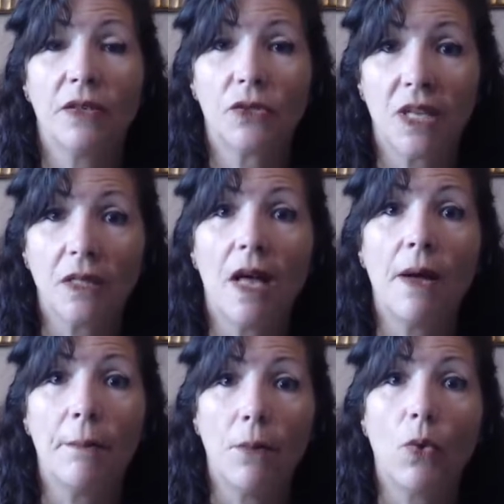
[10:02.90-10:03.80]
There is a
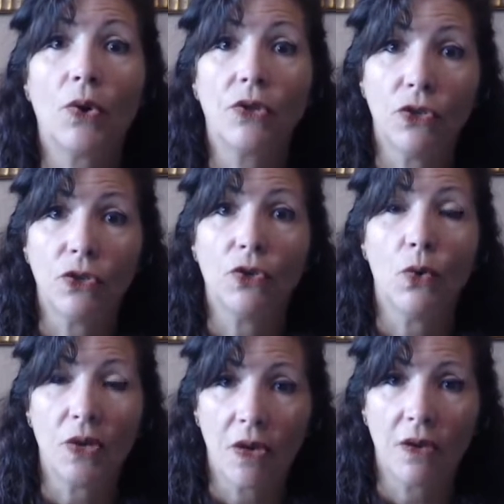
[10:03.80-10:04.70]
lot more good
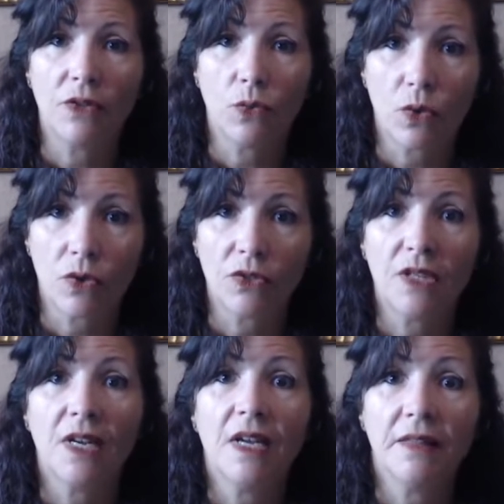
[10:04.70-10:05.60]
going on in the
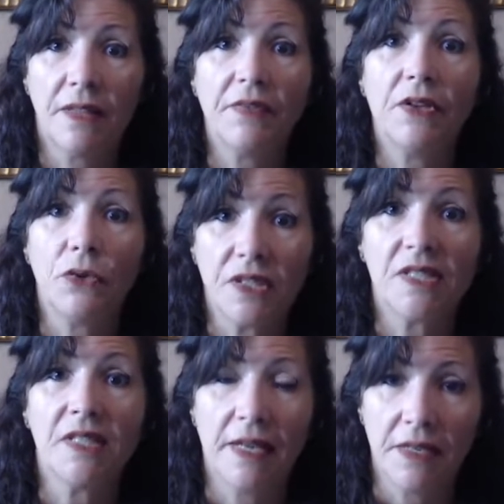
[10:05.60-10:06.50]
world than there
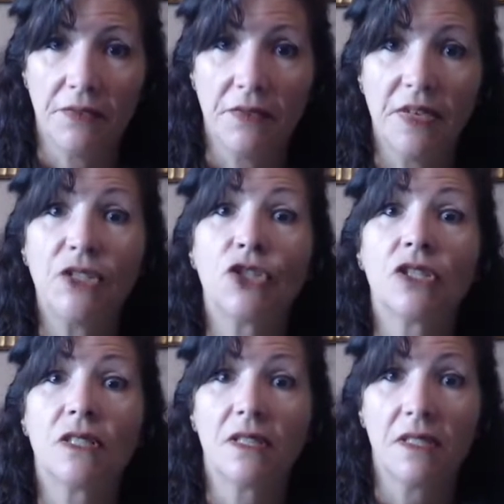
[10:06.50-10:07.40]
is negative. It
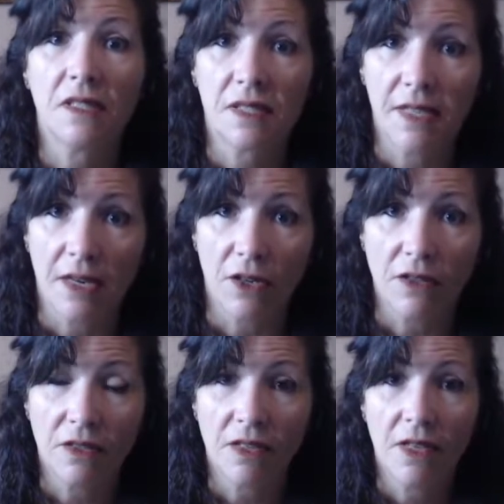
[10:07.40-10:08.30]
just doesn't
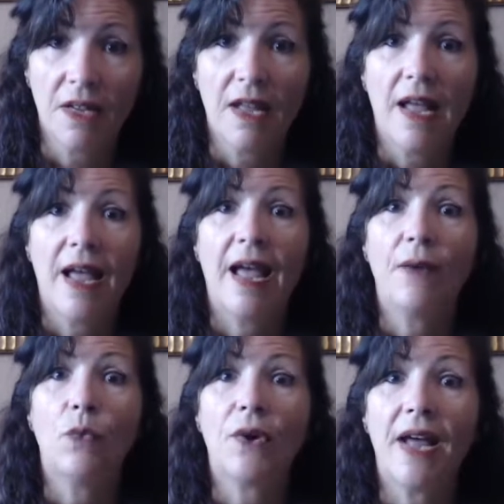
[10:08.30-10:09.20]
sell.
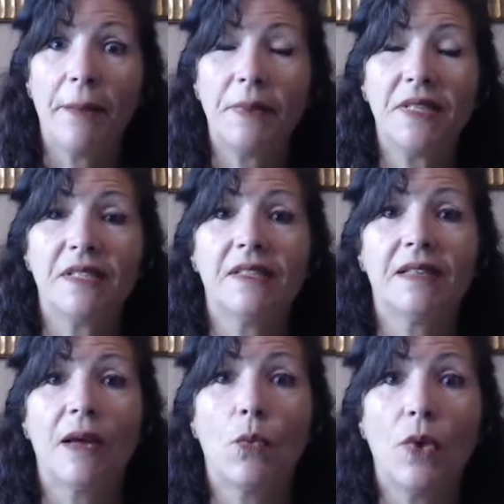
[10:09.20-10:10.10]
And what happens
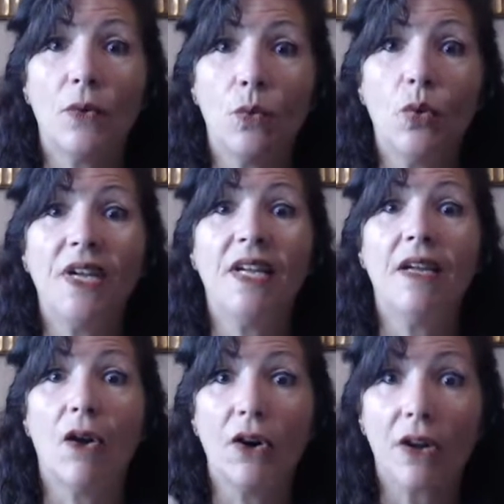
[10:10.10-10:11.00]
is that when
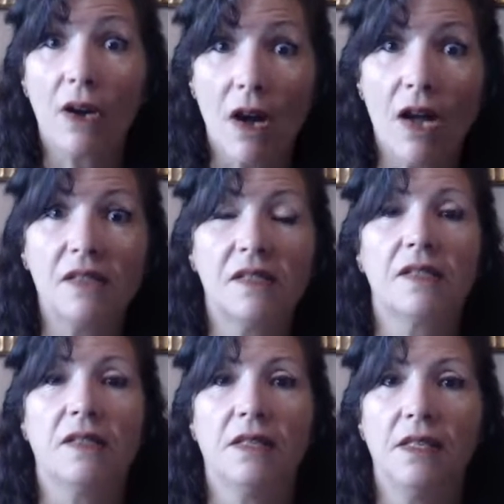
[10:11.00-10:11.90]
we are
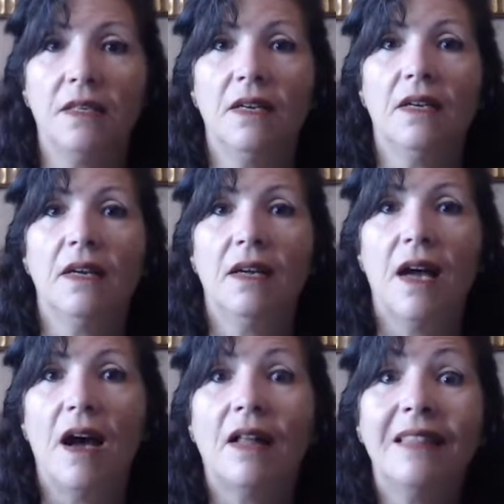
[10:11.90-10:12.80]
constantly
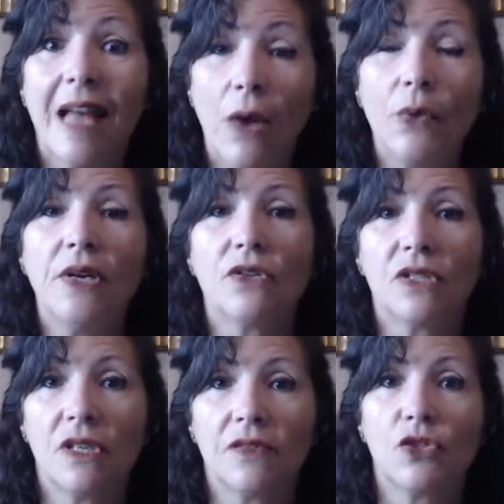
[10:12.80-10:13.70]
allowing
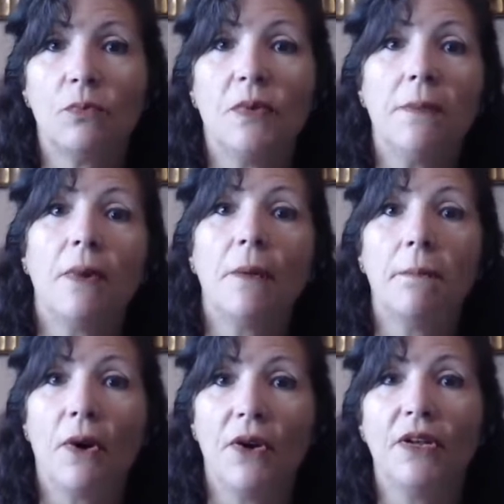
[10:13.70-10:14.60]
ourselves to be
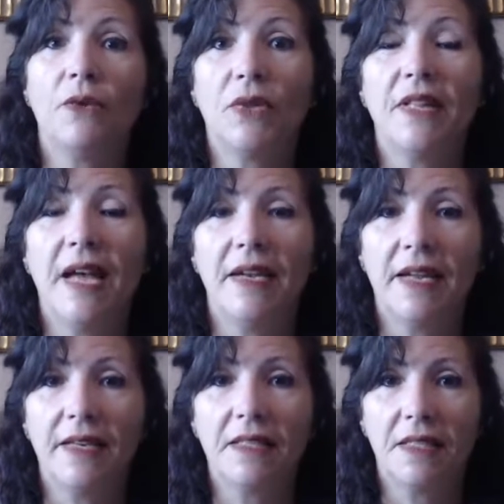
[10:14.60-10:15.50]
bombarded with that
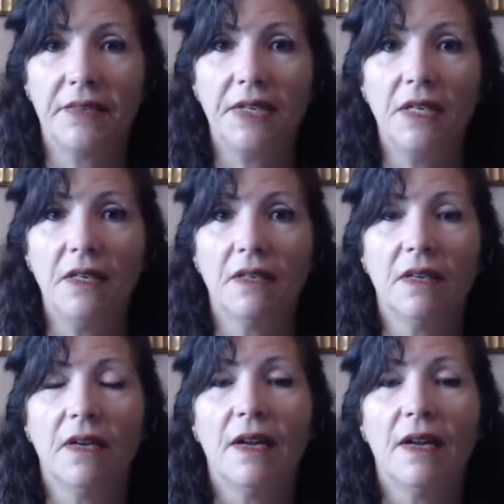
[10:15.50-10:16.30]
negativity,